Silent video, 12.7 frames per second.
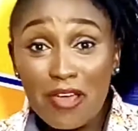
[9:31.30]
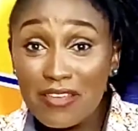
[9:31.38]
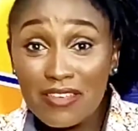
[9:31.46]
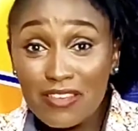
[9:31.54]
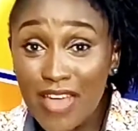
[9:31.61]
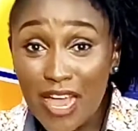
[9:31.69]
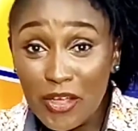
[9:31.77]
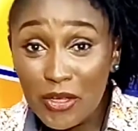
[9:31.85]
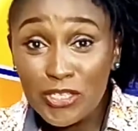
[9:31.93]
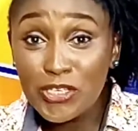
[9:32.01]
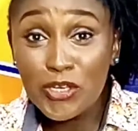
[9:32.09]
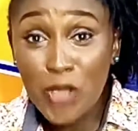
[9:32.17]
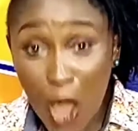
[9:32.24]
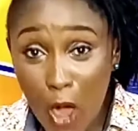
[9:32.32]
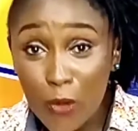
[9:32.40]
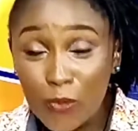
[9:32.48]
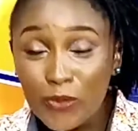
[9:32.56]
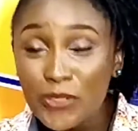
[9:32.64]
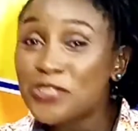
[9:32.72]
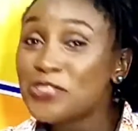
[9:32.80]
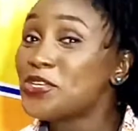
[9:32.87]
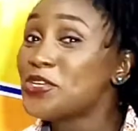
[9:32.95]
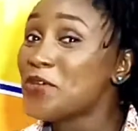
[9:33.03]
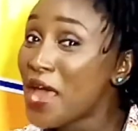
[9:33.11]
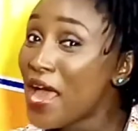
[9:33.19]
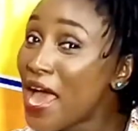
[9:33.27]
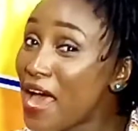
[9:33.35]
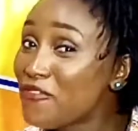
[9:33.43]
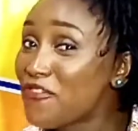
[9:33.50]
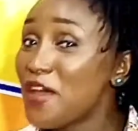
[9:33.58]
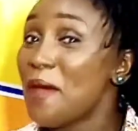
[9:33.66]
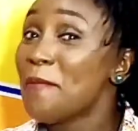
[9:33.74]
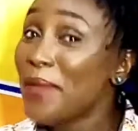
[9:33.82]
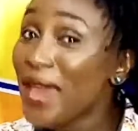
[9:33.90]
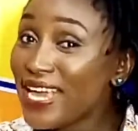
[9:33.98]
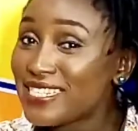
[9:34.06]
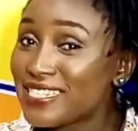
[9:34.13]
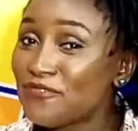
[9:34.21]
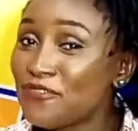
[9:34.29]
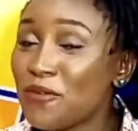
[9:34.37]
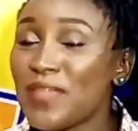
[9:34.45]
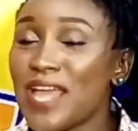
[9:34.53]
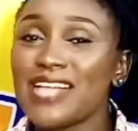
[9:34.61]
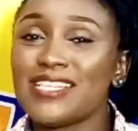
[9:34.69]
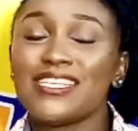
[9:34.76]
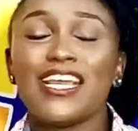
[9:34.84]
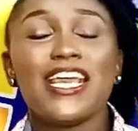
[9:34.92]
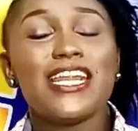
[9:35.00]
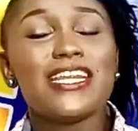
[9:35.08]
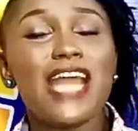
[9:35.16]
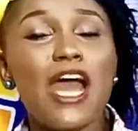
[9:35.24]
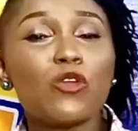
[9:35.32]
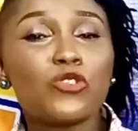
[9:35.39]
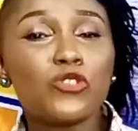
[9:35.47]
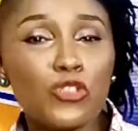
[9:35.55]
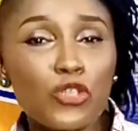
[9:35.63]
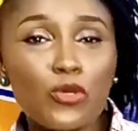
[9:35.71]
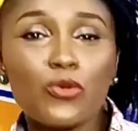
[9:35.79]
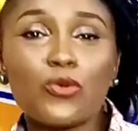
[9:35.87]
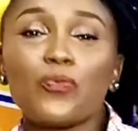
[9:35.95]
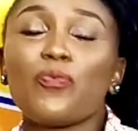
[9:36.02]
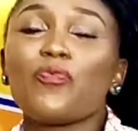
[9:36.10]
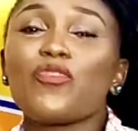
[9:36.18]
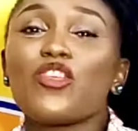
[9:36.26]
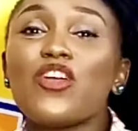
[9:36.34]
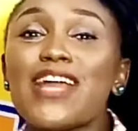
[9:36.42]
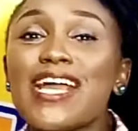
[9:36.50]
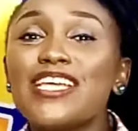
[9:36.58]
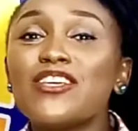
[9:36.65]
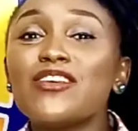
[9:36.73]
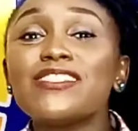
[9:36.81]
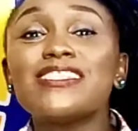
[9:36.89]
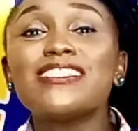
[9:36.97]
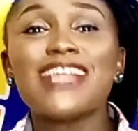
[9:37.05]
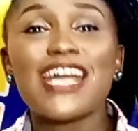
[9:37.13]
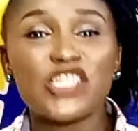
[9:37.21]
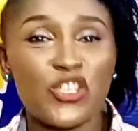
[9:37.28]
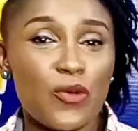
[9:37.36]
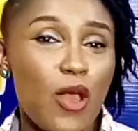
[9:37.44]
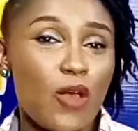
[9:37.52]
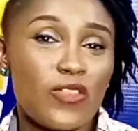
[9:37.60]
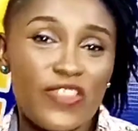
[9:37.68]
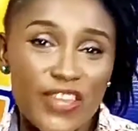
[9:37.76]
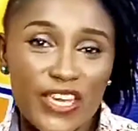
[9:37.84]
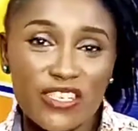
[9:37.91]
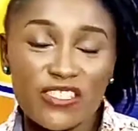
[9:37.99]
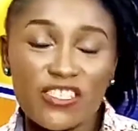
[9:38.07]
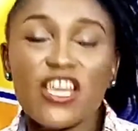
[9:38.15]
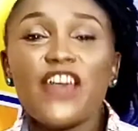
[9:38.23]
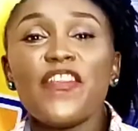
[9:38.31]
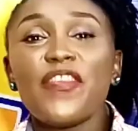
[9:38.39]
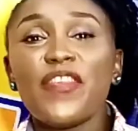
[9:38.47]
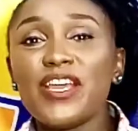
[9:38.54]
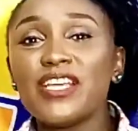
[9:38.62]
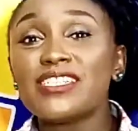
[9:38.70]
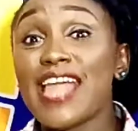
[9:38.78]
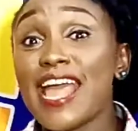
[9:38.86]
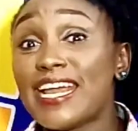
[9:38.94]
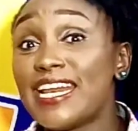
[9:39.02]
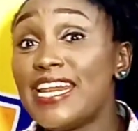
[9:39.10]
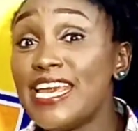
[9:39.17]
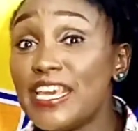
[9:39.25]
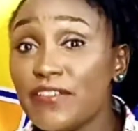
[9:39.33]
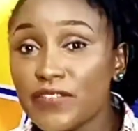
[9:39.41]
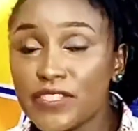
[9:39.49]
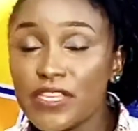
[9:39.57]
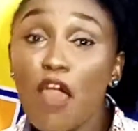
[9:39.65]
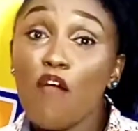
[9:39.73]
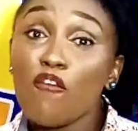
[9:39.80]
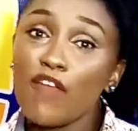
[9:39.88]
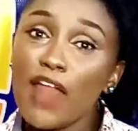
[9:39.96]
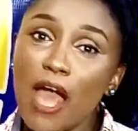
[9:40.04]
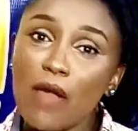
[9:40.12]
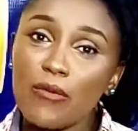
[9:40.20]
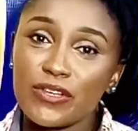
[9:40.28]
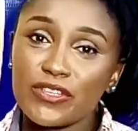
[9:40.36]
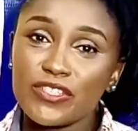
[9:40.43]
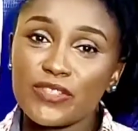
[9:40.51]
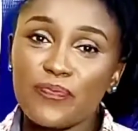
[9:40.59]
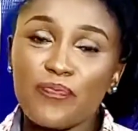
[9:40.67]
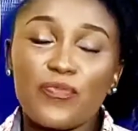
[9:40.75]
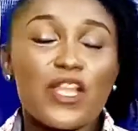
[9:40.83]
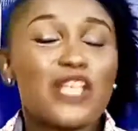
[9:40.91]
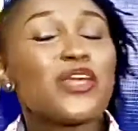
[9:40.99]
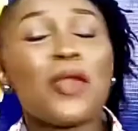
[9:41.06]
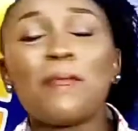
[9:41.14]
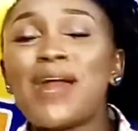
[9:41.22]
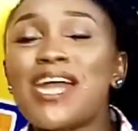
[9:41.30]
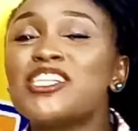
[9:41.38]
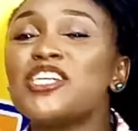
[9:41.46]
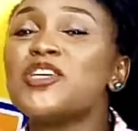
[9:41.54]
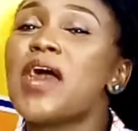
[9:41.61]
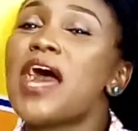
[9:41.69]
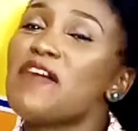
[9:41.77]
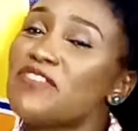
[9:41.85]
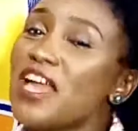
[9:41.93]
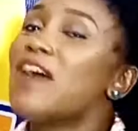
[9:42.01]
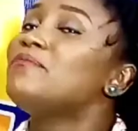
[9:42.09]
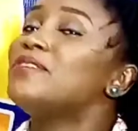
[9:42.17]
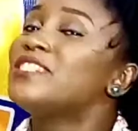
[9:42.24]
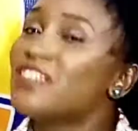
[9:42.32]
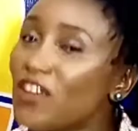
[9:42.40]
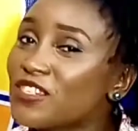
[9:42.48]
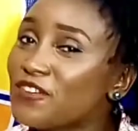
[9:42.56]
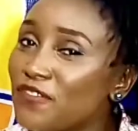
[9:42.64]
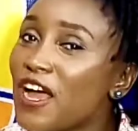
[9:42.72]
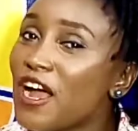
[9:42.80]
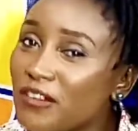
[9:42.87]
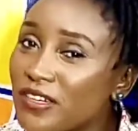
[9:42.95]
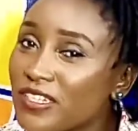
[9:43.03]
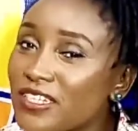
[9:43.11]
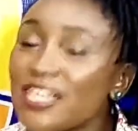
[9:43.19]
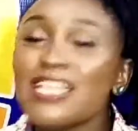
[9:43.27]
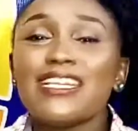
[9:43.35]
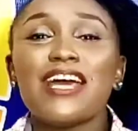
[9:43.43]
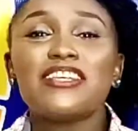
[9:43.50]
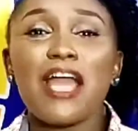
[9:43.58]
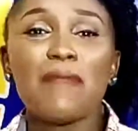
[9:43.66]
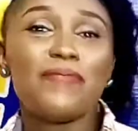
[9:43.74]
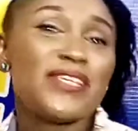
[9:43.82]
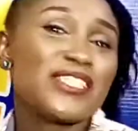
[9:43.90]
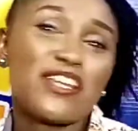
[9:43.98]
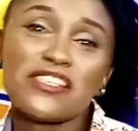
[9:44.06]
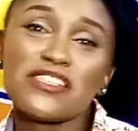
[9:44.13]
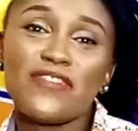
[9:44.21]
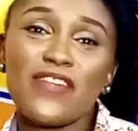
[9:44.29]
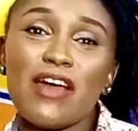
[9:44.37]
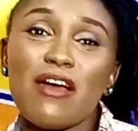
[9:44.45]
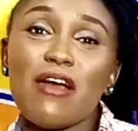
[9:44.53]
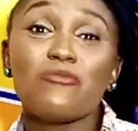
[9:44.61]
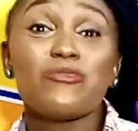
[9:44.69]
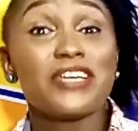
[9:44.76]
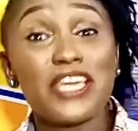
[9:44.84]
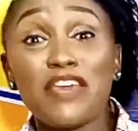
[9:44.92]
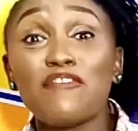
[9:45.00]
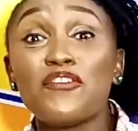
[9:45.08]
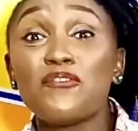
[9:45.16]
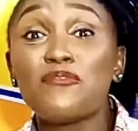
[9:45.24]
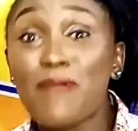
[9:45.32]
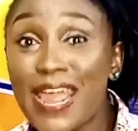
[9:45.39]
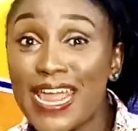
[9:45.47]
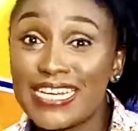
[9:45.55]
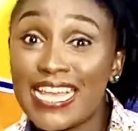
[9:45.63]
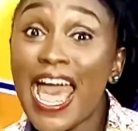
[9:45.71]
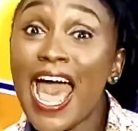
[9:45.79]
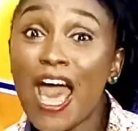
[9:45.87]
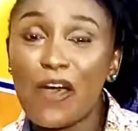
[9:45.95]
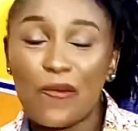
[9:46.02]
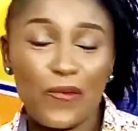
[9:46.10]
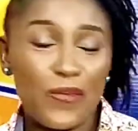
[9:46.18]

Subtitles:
you're good to go. So you have paints from that. Now, two, you can use natural things like leaves, flowers. So imagine you have the hibiscus flower. Now the hibiscus flower will give you red. How?